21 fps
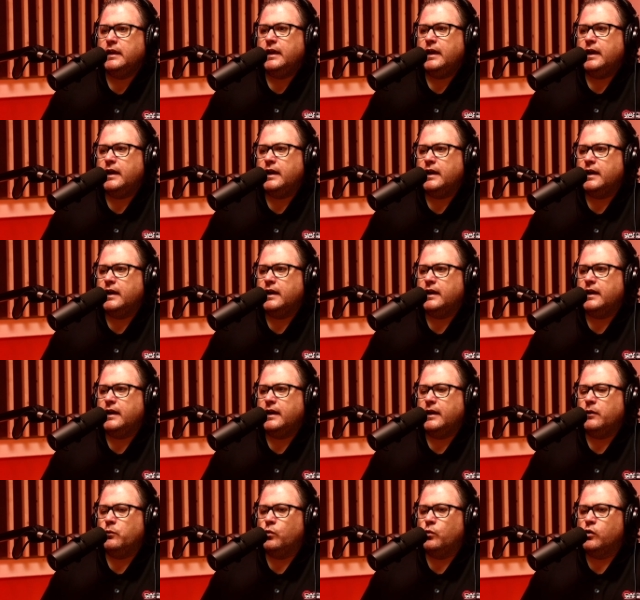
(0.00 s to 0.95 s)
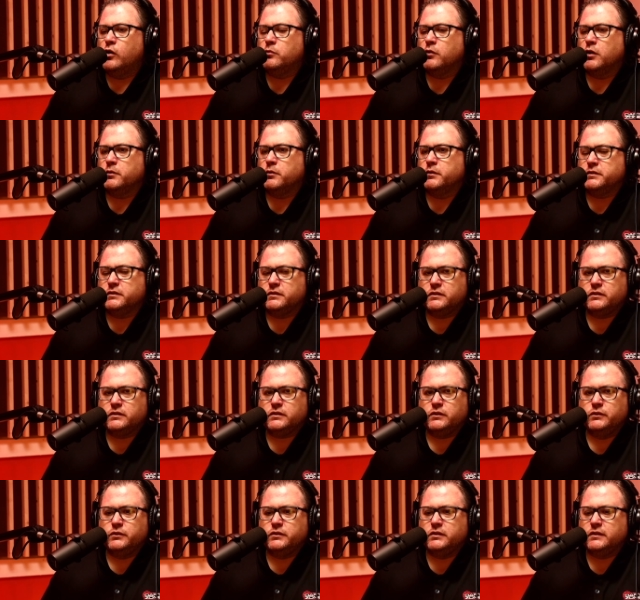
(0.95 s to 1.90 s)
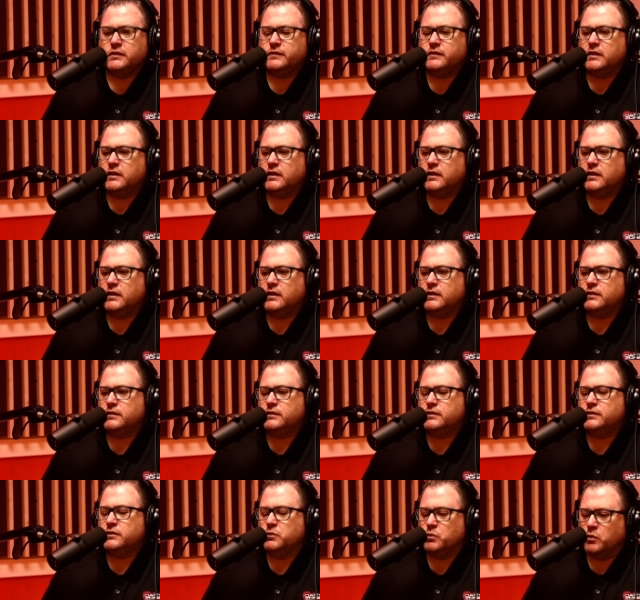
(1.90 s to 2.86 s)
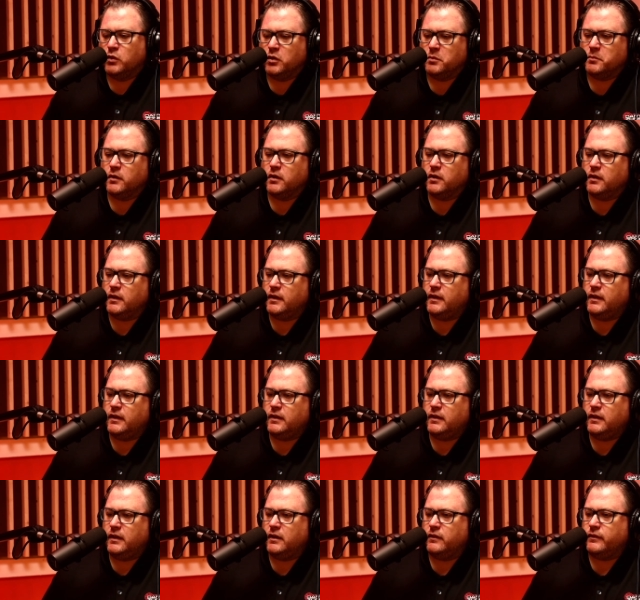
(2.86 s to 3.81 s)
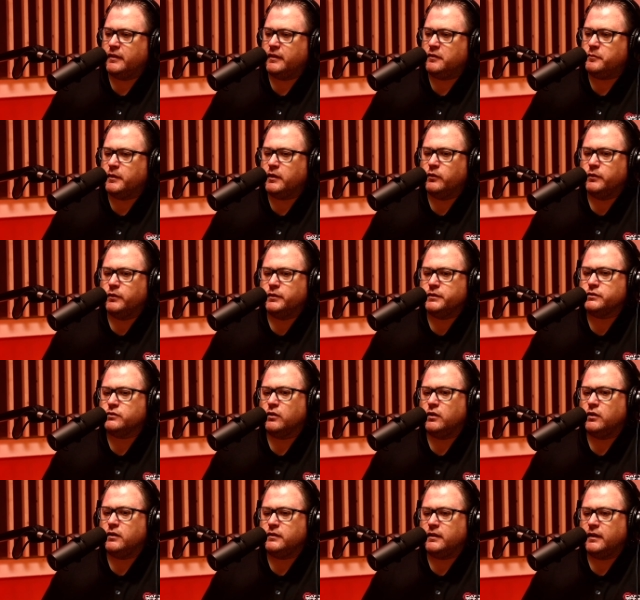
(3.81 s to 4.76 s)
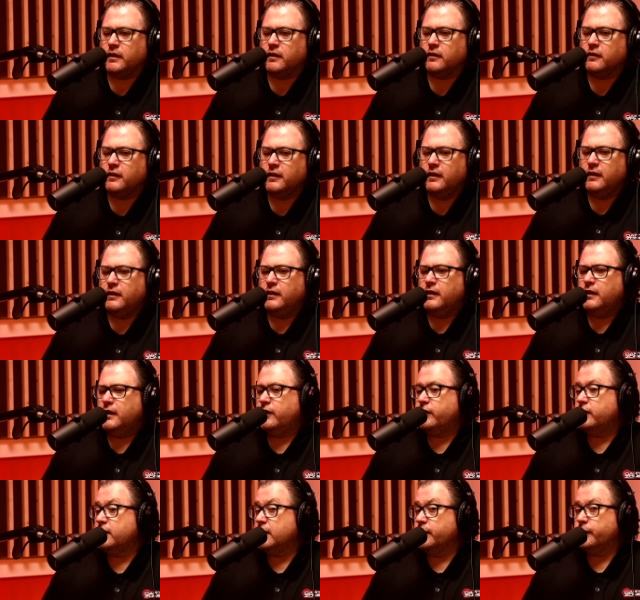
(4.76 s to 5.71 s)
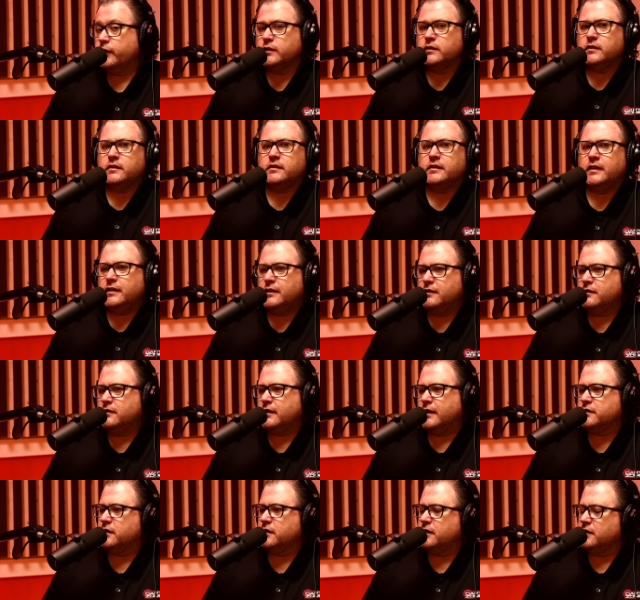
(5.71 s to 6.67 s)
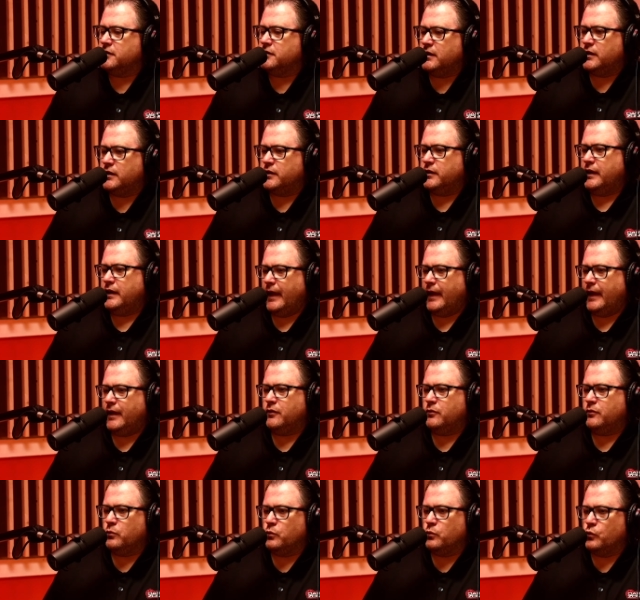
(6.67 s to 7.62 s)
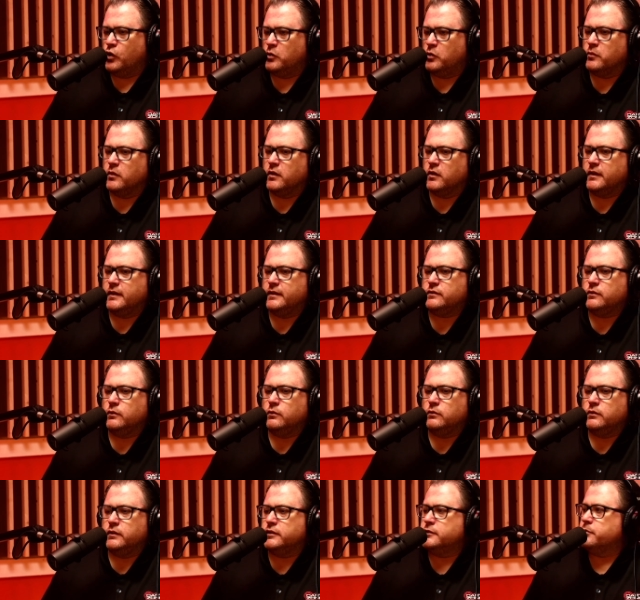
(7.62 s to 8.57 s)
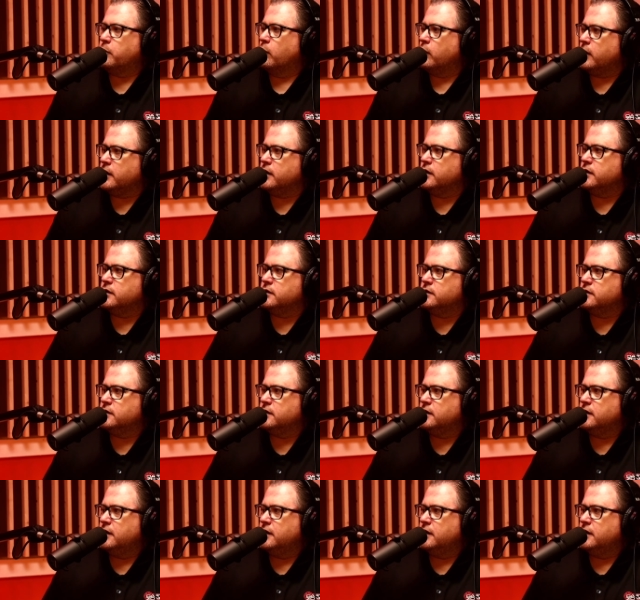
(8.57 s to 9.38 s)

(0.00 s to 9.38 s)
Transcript: at Walmart, which is exclusive to Walmart, and that's been going strong there. And the difference is that this is actually at Walmart it's sold in sporting goods.